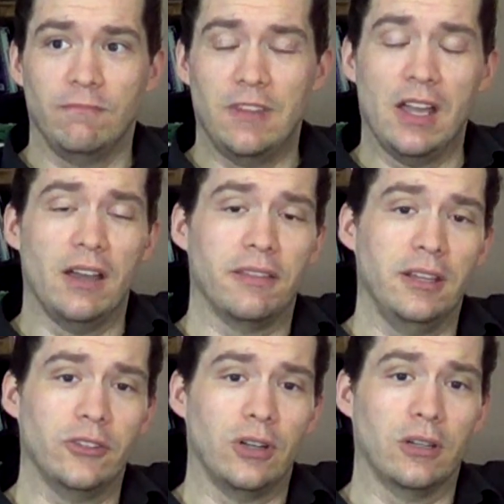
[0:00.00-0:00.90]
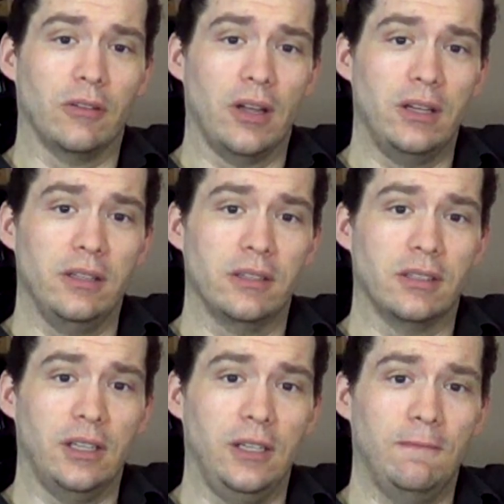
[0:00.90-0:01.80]
yeah, things aren't great in the
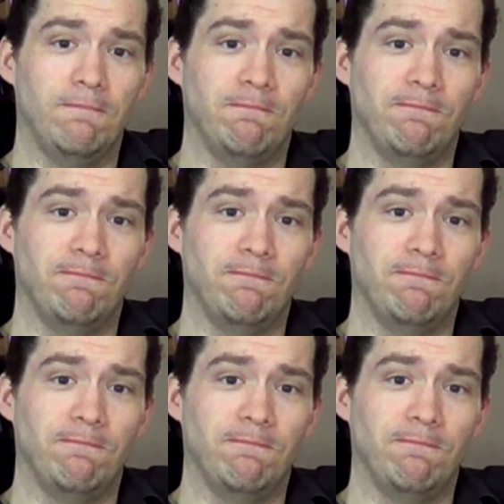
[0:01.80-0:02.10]
city.